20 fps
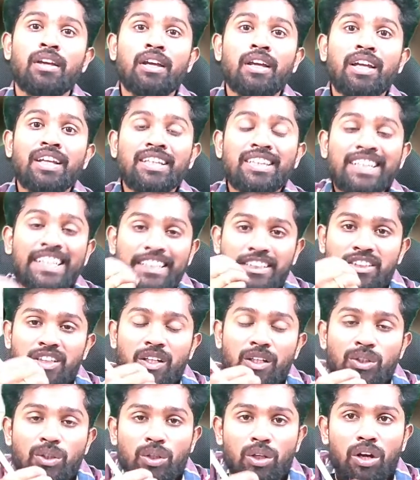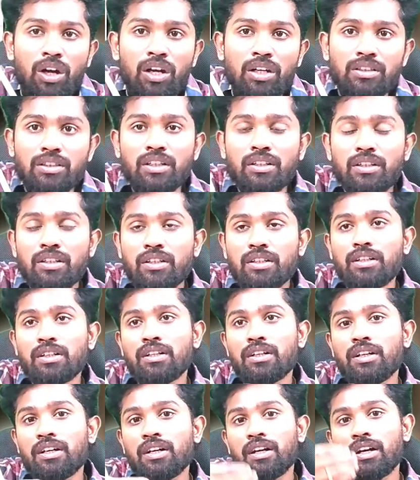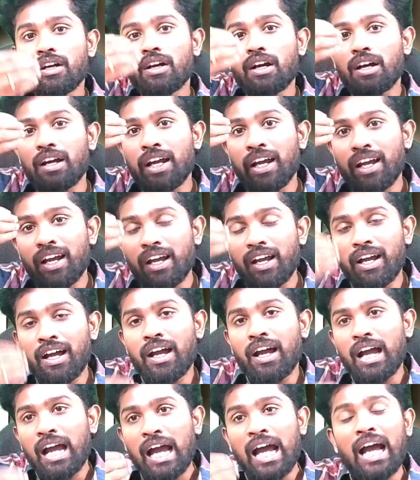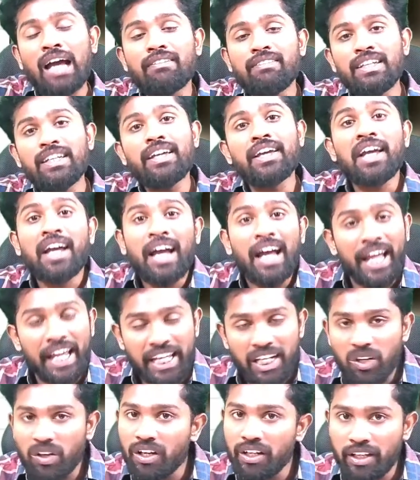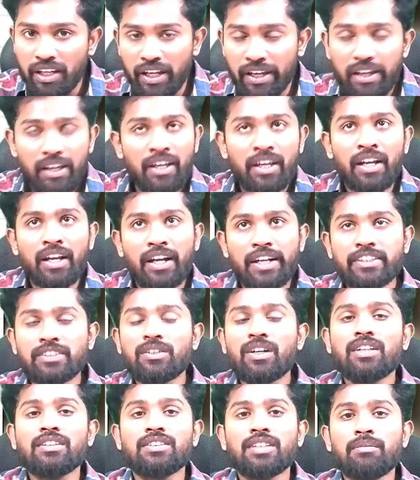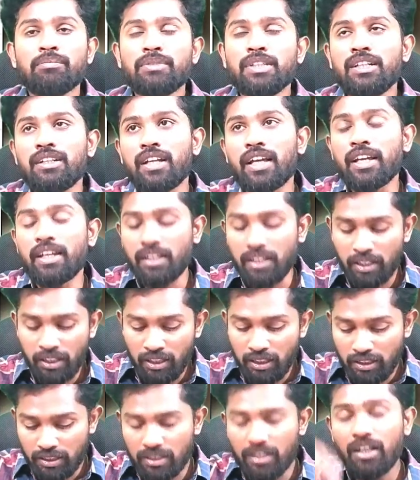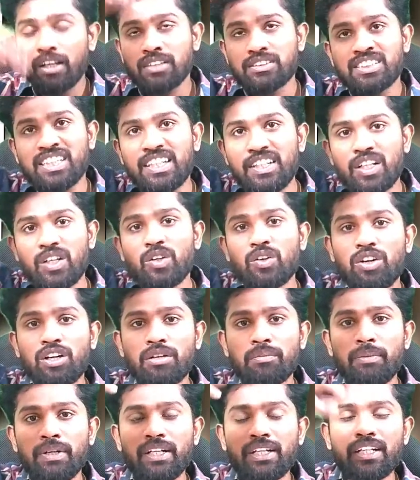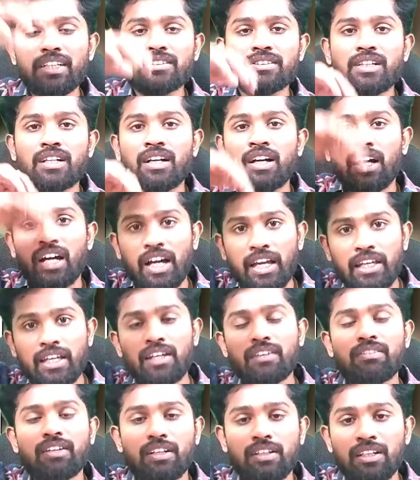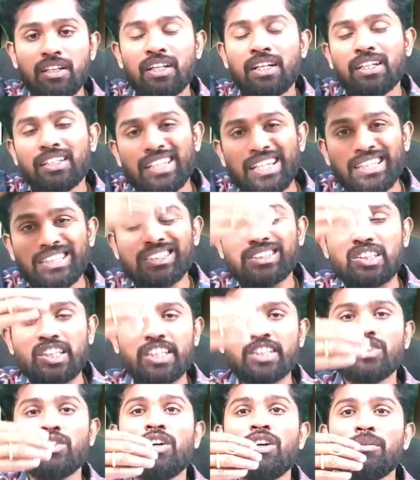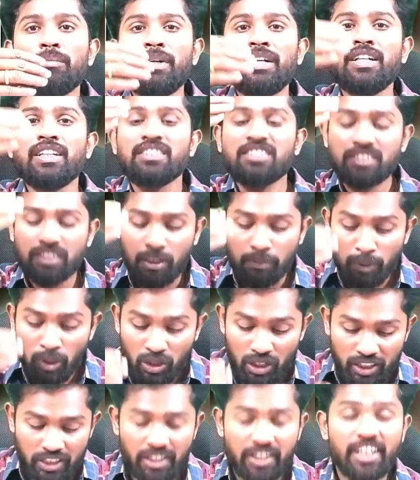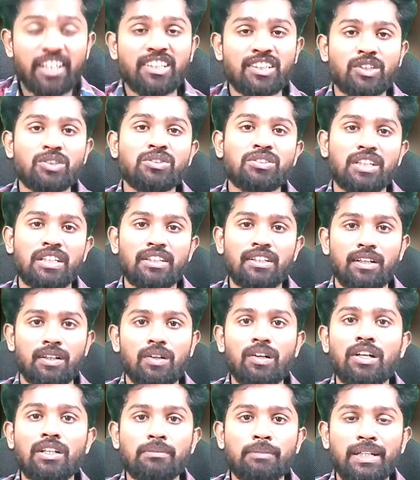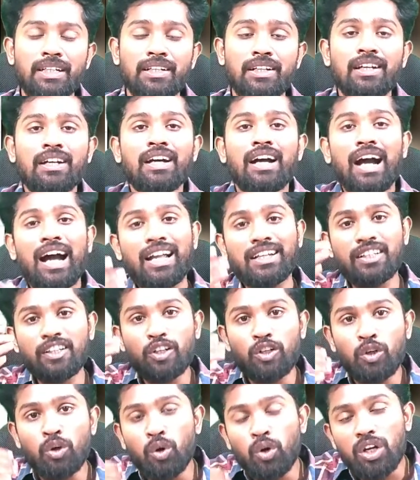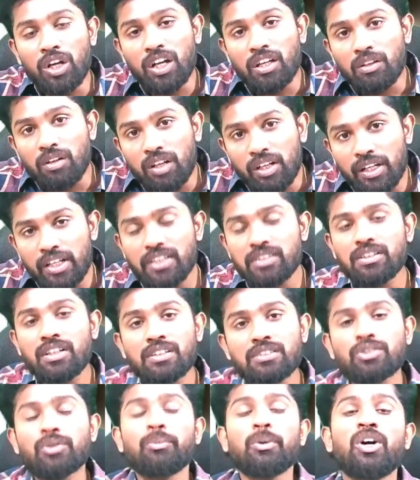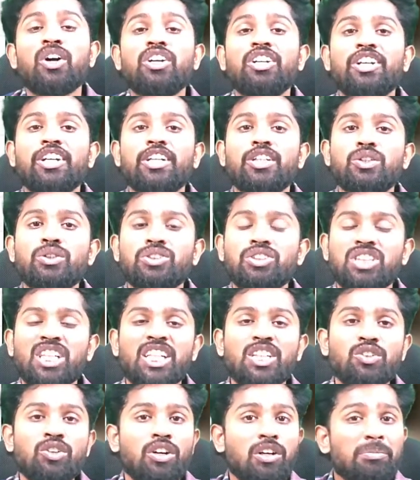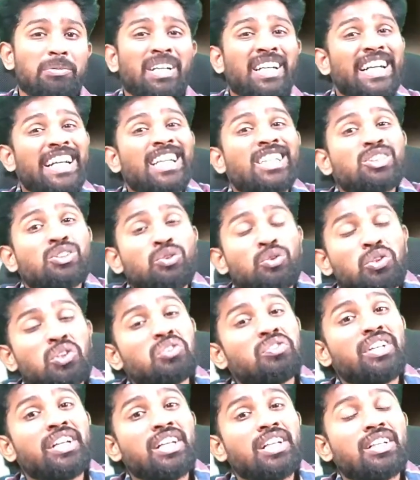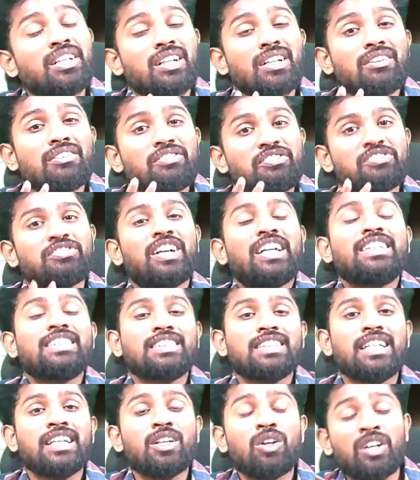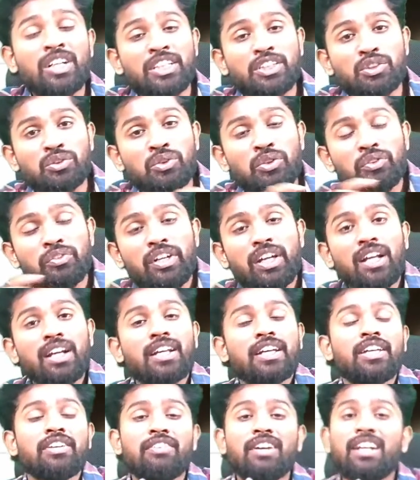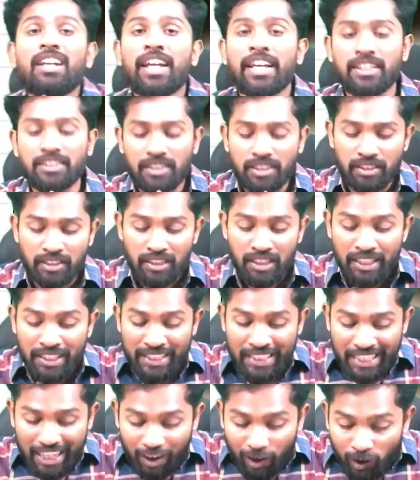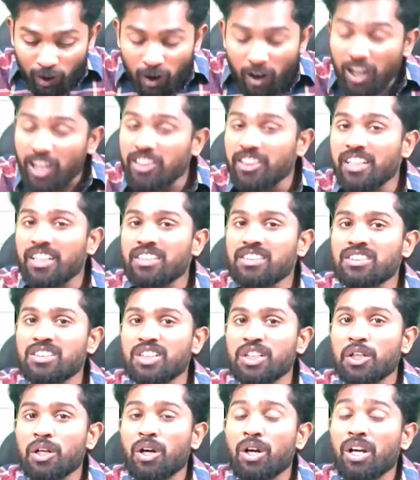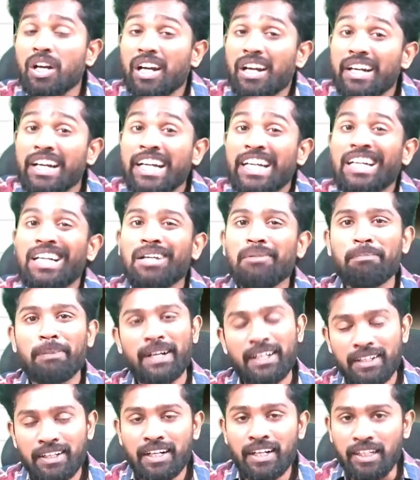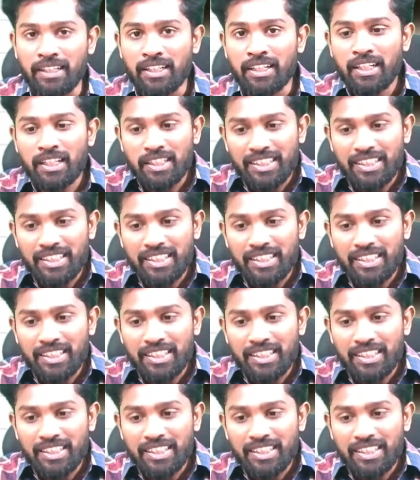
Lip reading: These are not having a hierarchy. It's not something like central government is the higher one, then state government is subordinate to central government, and then local authorities are subordinate to state government. It's nowhere functioning, or it's nowhere given like that. All these three are independent.